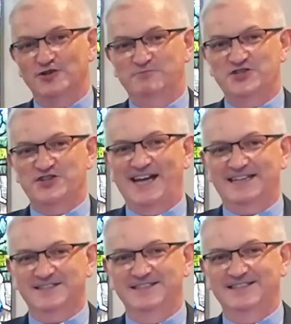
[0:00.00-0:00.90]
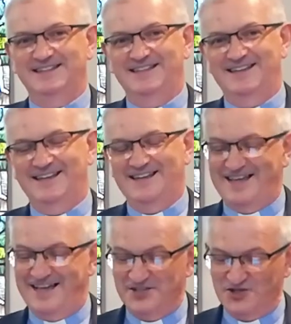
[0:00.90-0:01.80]
YouTube chat
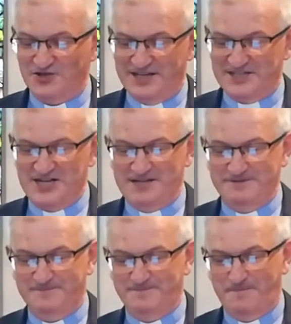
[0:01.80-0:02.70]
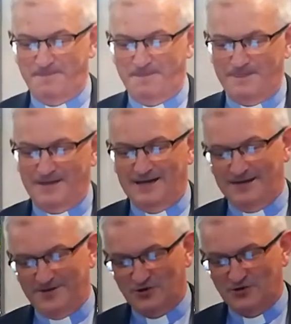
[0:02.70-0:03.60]
as you're listening.
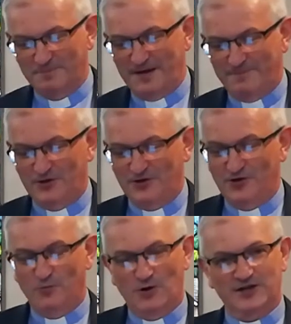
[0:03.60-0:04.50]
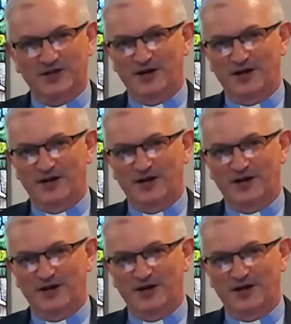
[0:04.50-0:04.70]
Younger people, you'll